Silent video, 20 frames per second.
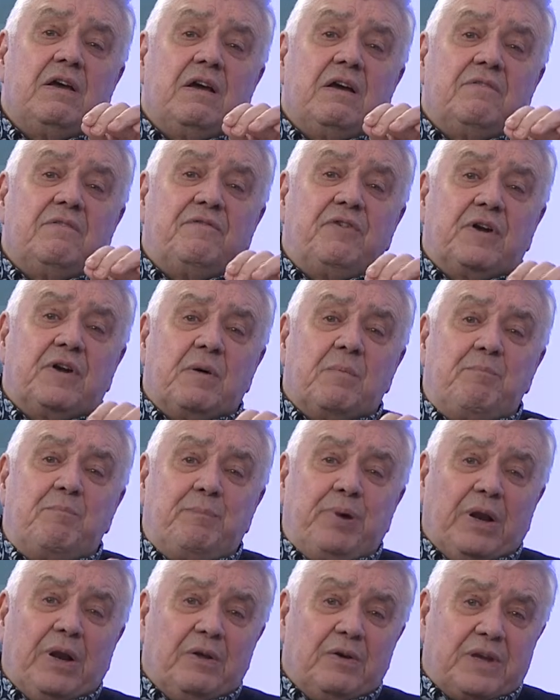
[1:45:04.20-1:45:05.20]
for a
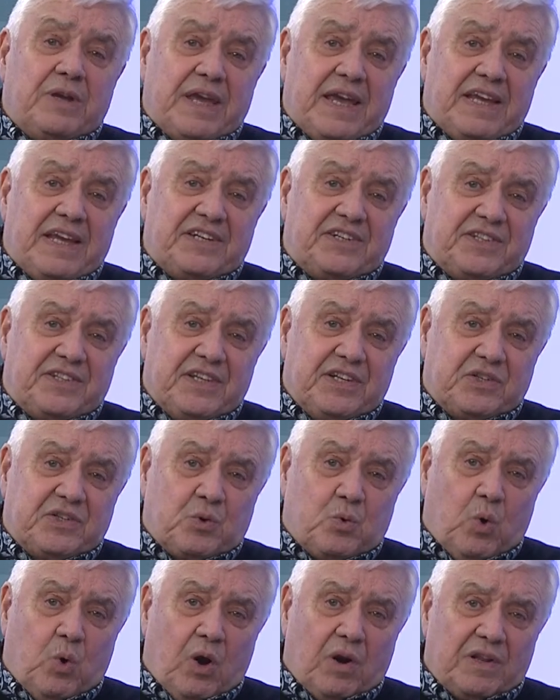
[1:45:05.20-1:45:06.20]
pillowcase this
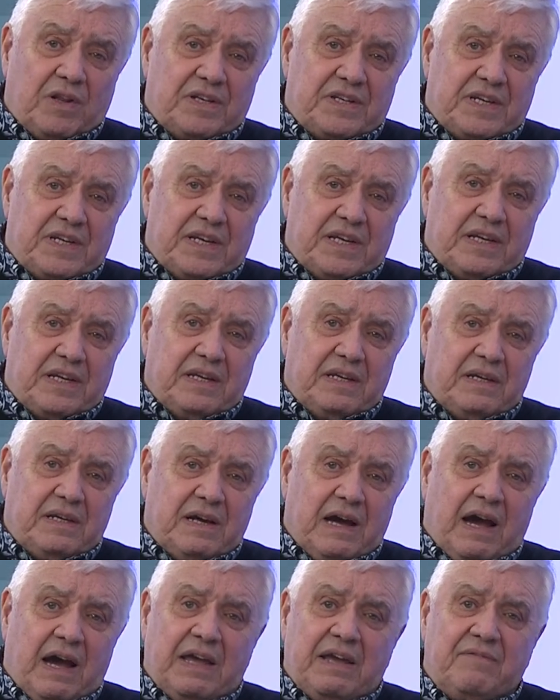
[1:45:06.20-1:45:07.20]
quality,
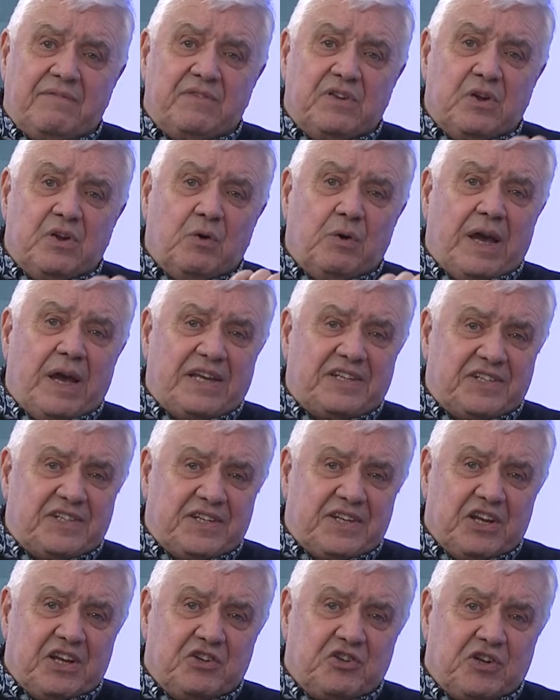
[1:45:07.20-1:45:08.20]
I have no
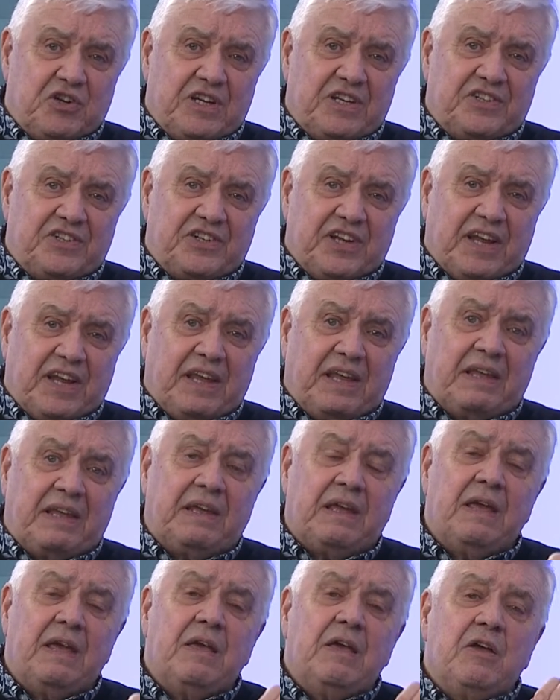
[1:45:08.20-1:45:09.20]
hesitation in saying
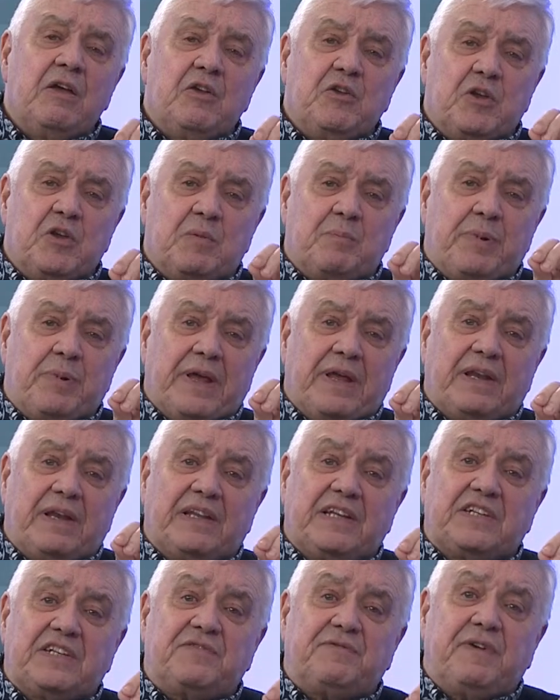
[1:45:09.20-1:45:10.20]
you'd pay at
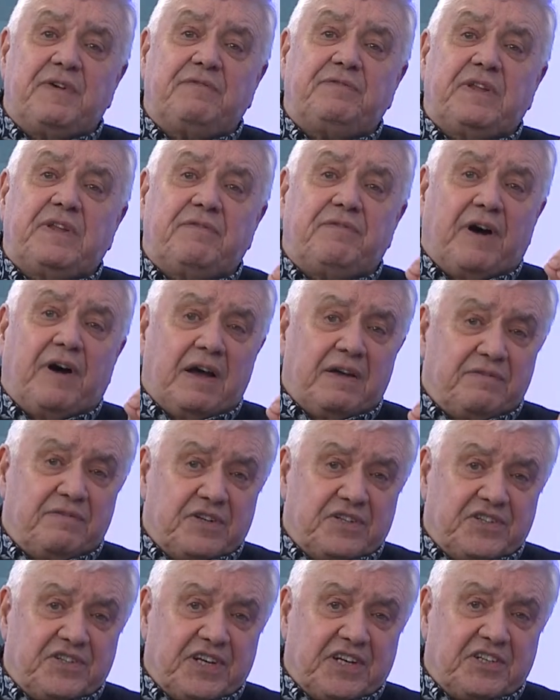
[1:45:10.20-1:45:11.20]
least 55 or
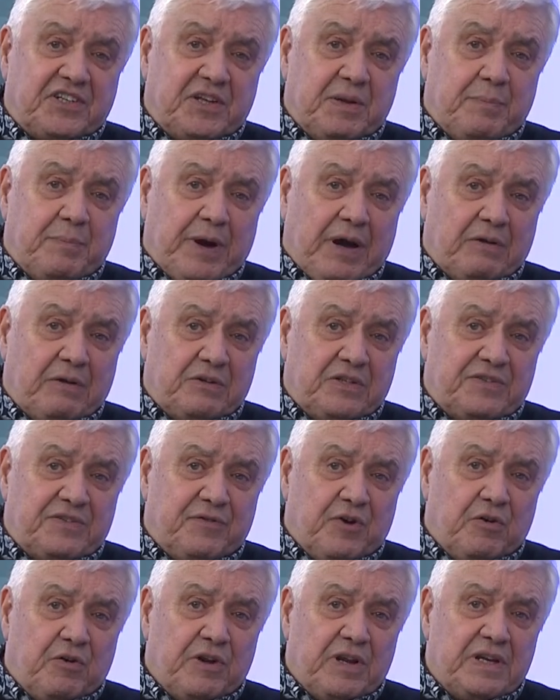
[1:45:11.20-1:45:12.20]
60 pounds
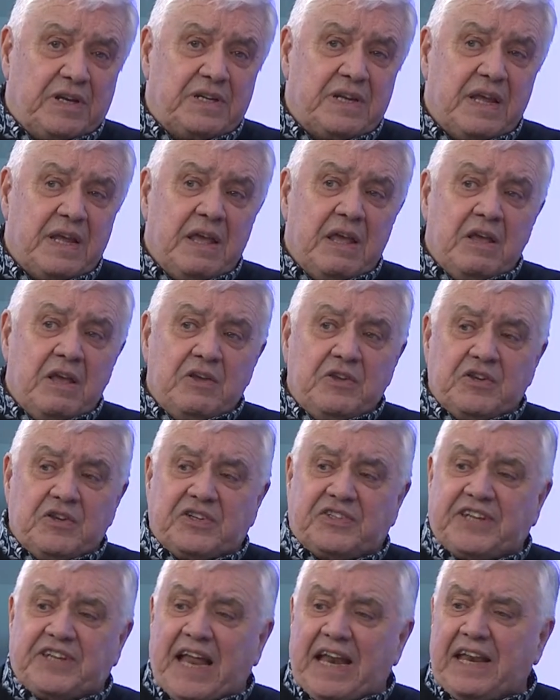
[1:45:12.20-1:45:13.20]
for it. You're
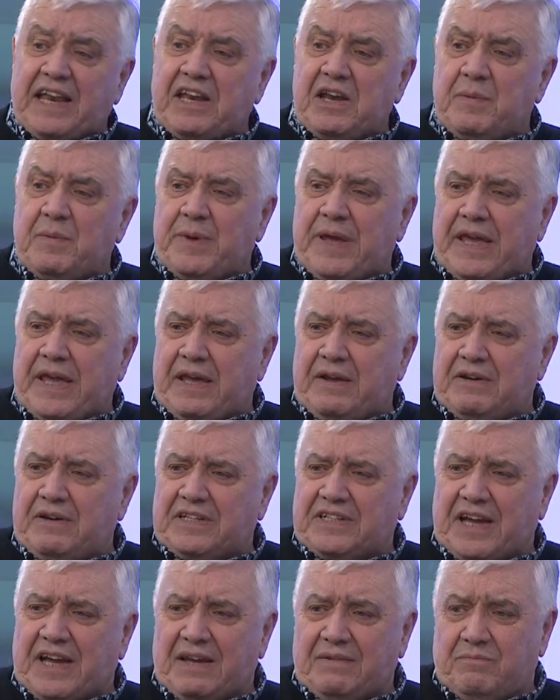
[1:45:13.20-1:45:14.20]
selling them here,
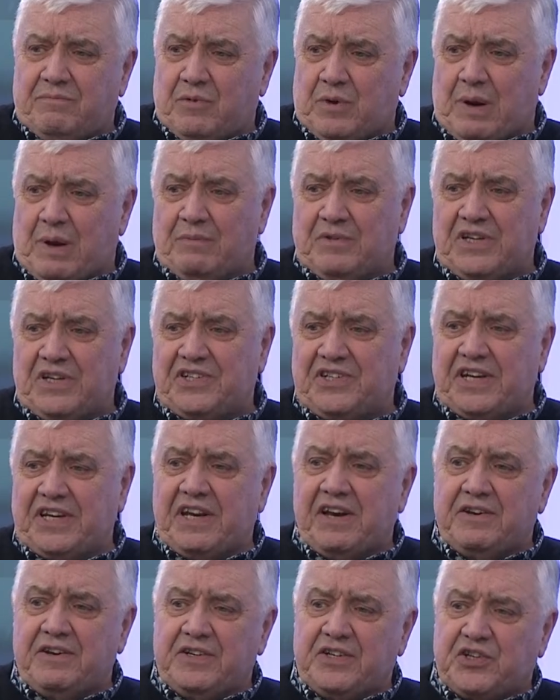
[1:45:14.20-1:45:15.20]
as I'm just seeing
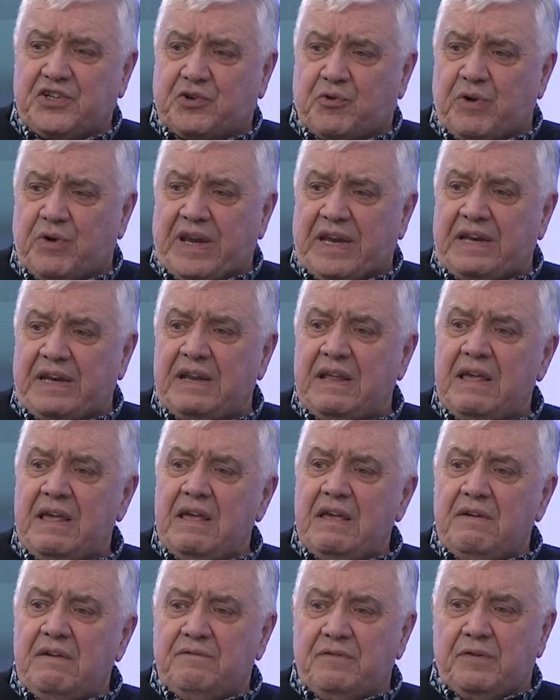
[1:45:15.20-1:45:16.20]
on the screen,
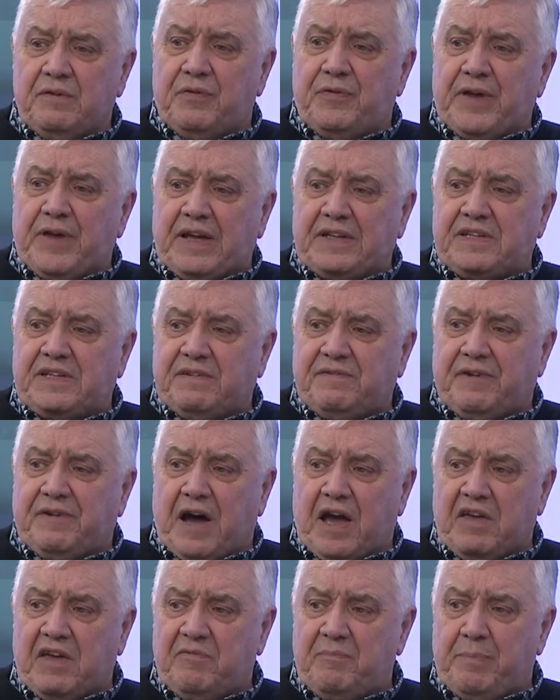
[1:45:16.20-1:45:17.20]
for
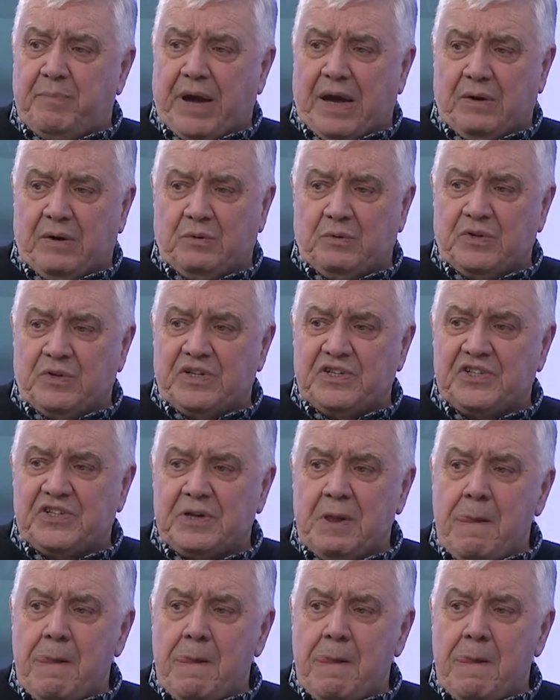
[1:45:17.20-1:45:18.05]
35 pounds.